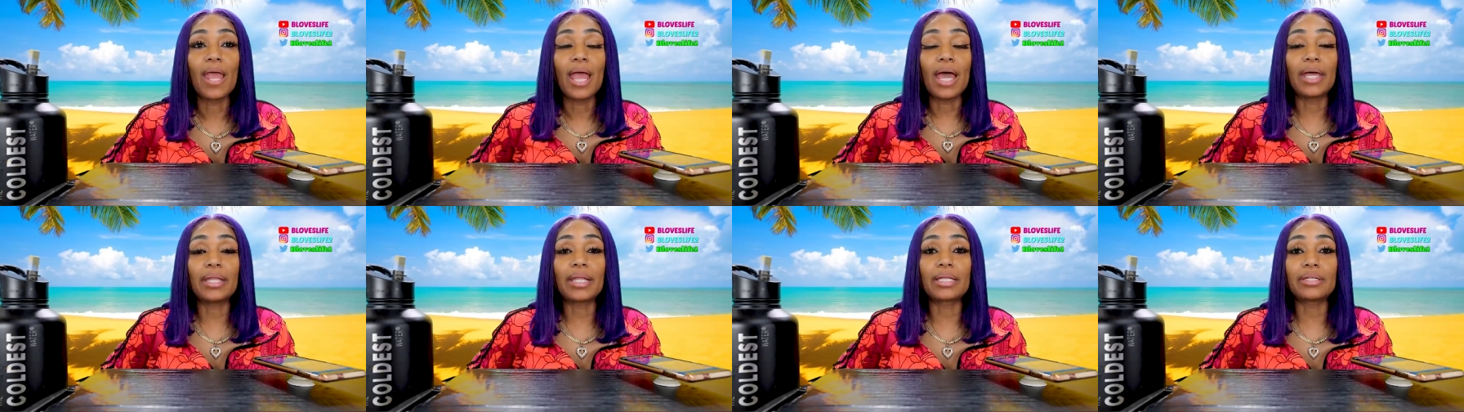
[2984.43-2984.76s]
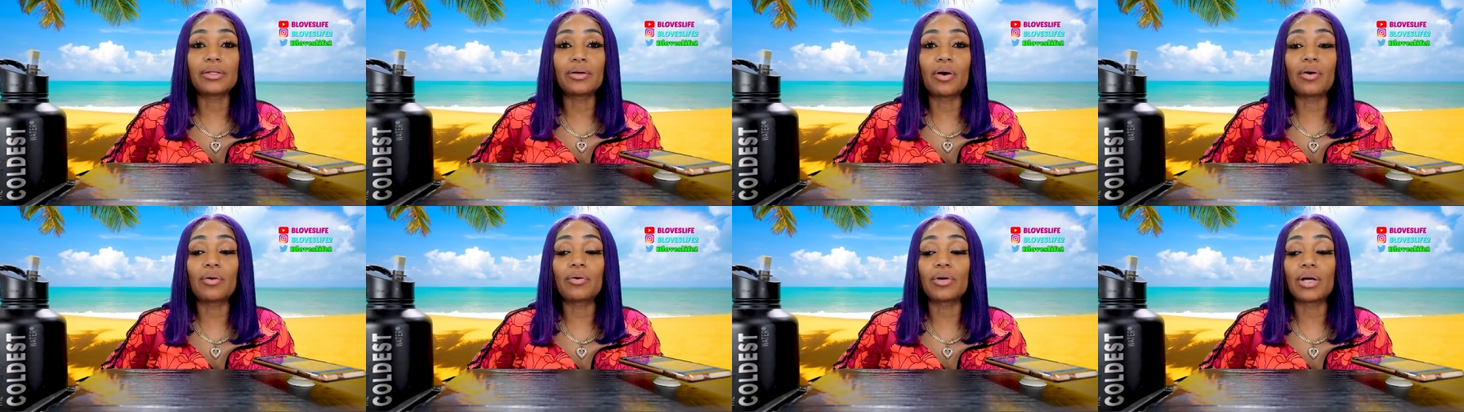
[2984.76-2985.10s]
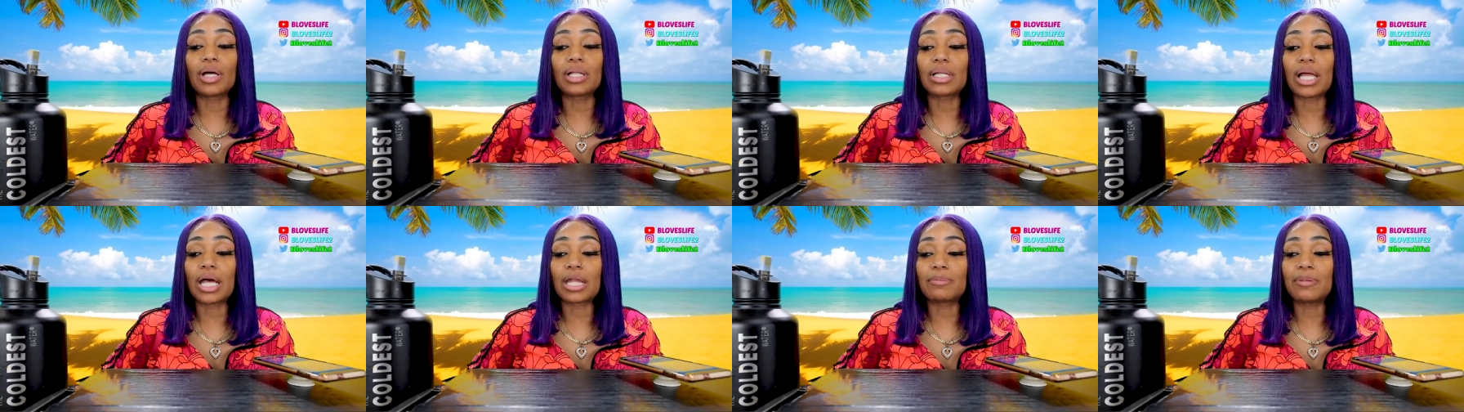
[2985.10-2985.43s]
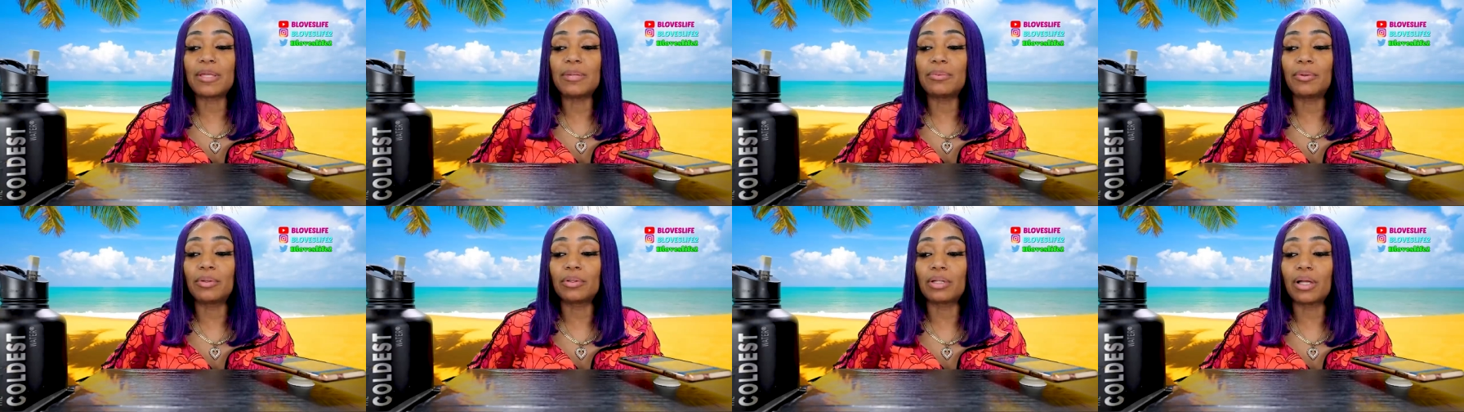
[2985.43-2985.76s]
and I know a lot of
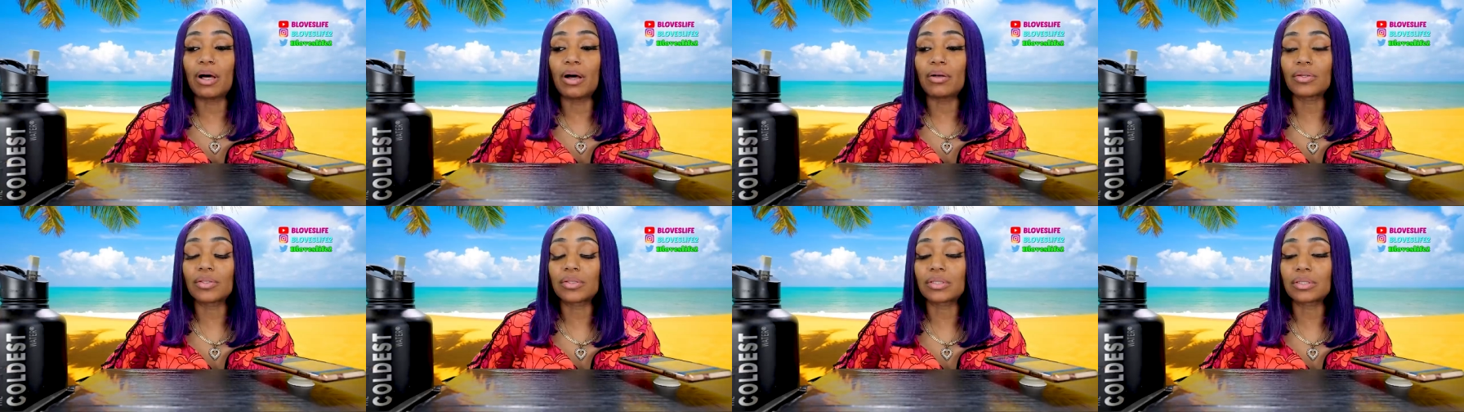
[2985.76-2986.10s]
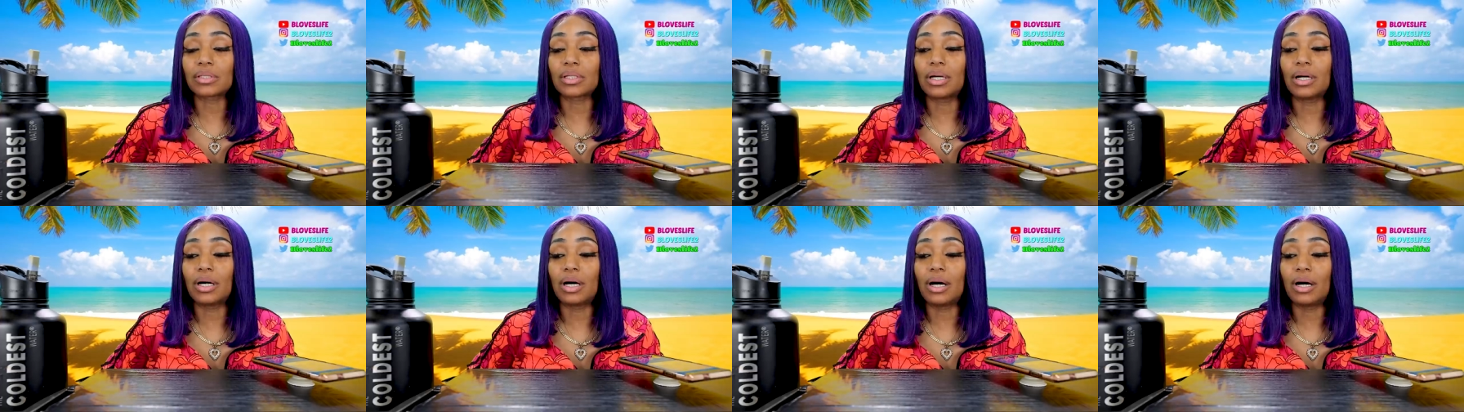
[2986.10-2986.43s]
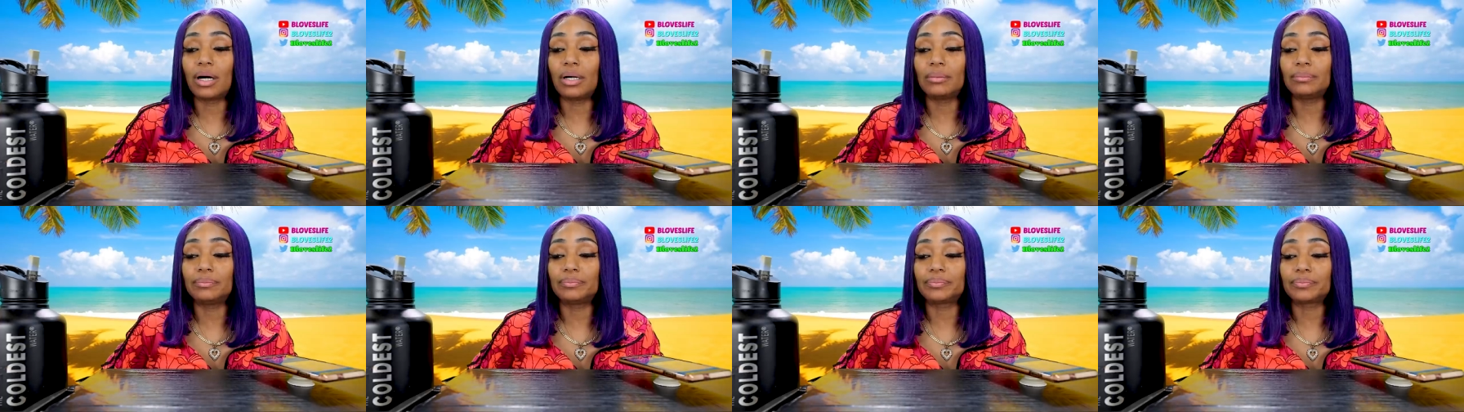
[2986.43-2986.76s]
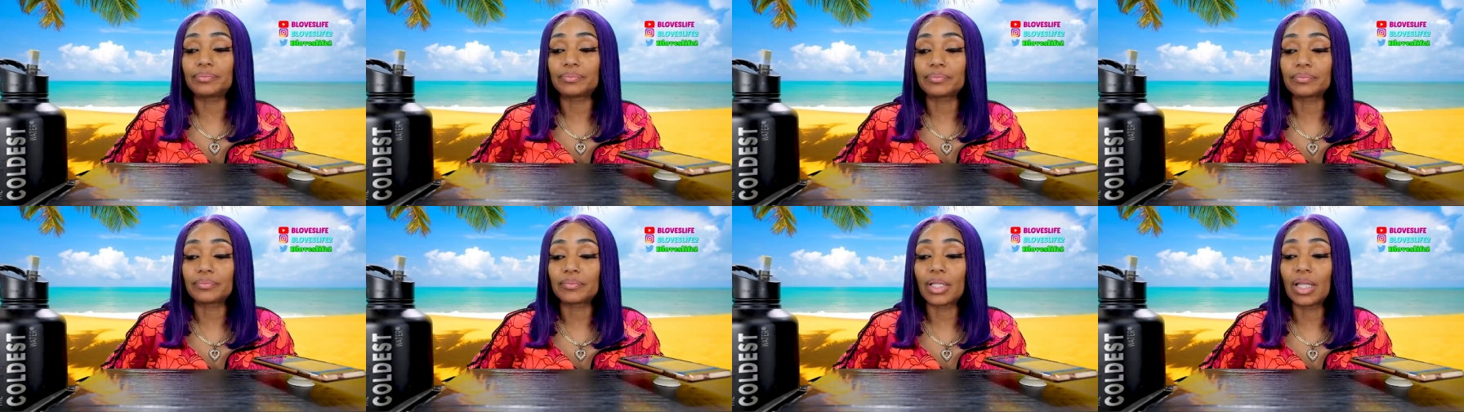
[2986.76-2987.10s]
people lost, um,
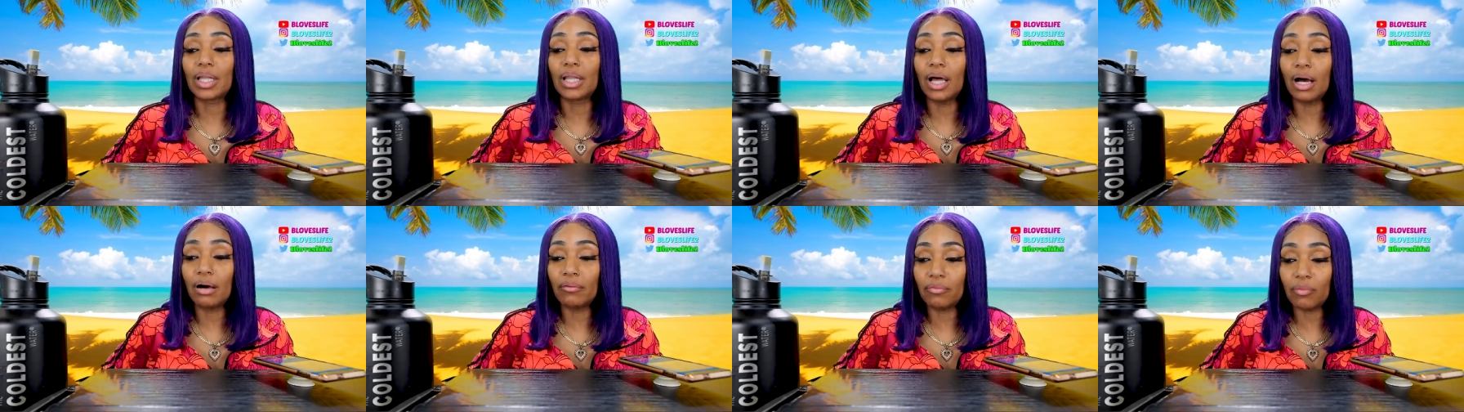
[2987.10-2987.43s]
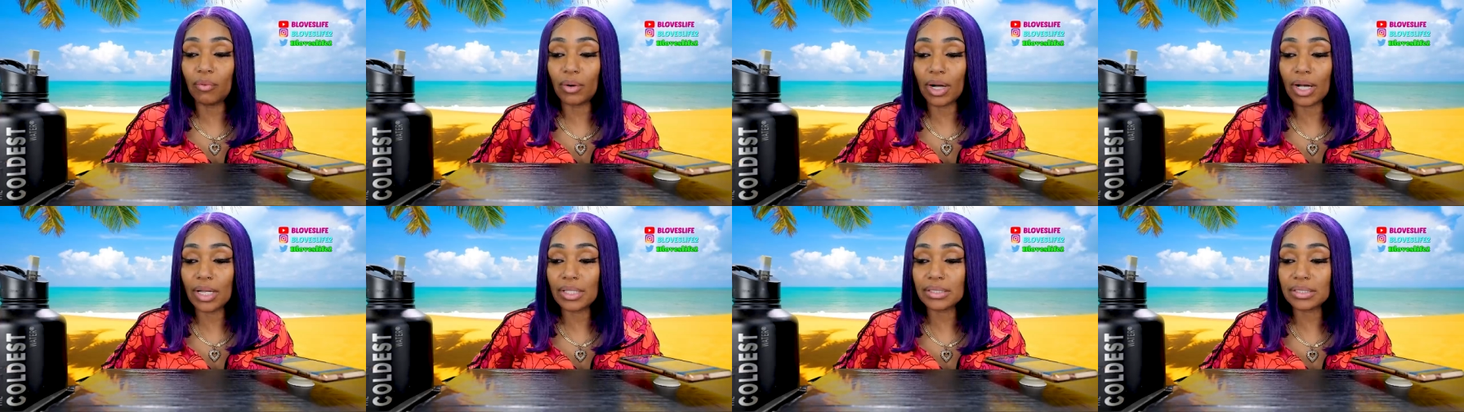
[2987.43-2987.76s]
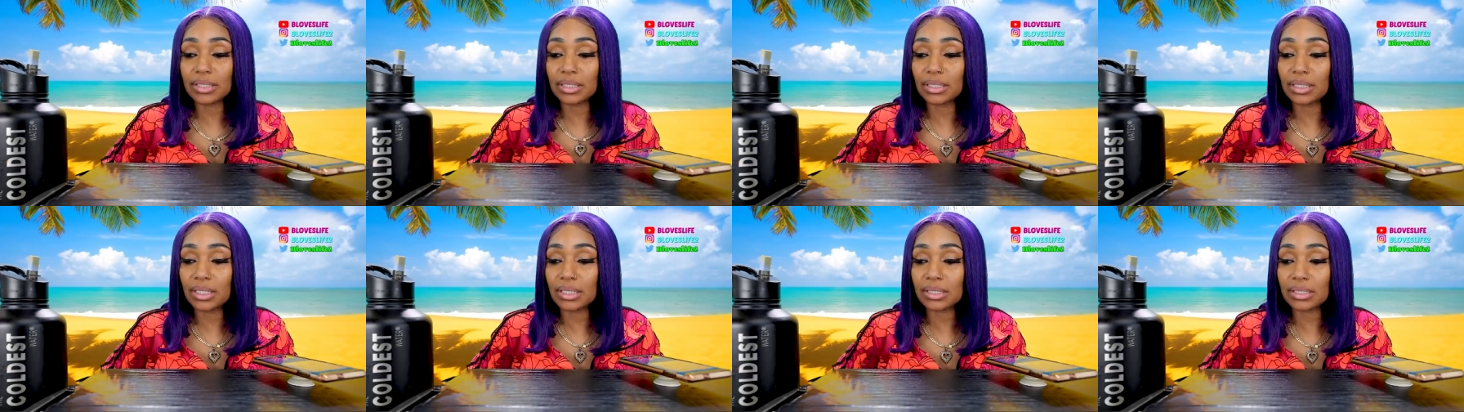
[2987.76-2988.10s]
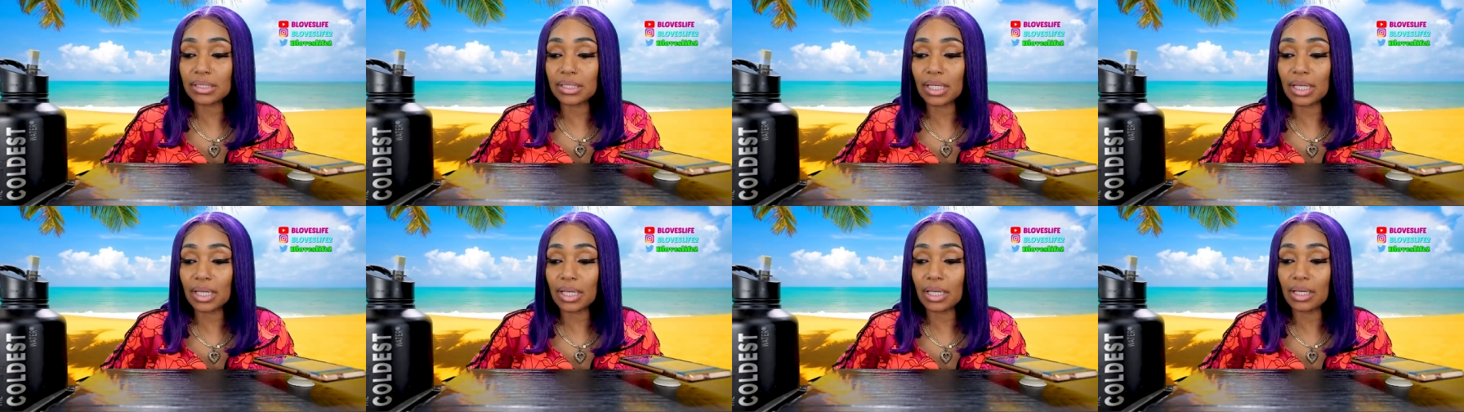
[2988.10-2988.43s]
loved ones in this
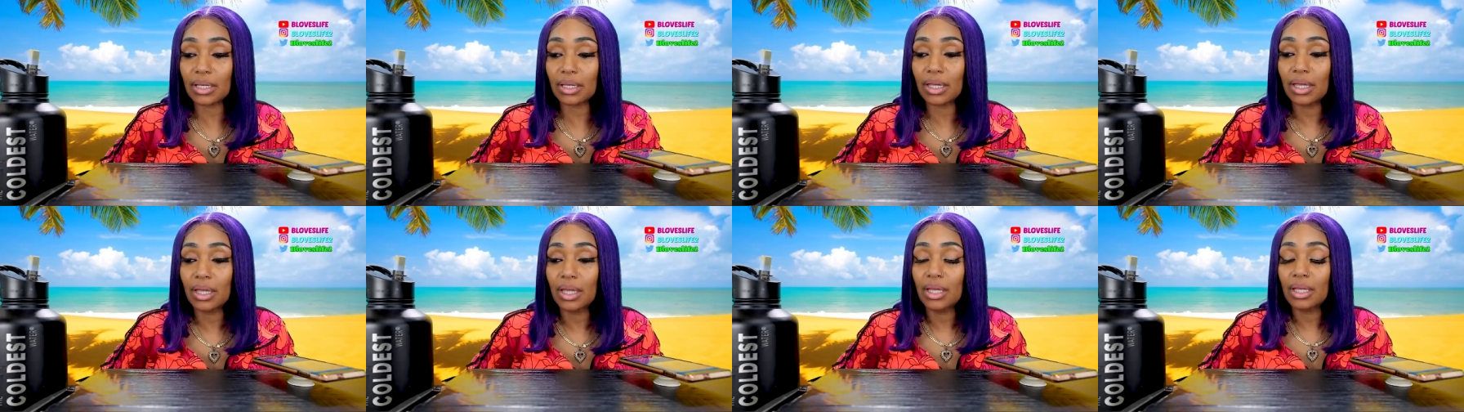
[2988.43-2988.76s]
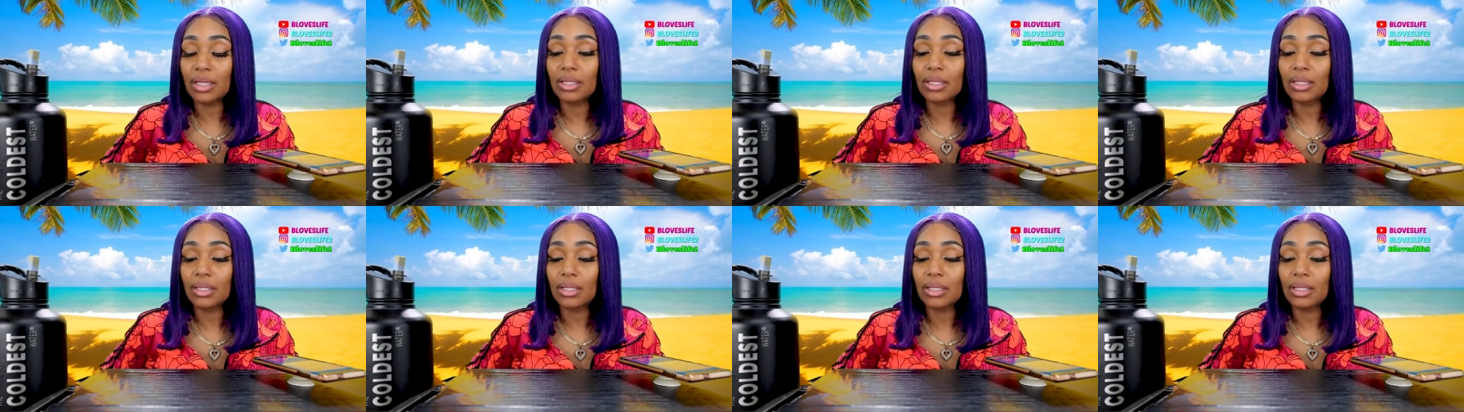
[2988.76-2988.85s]
thing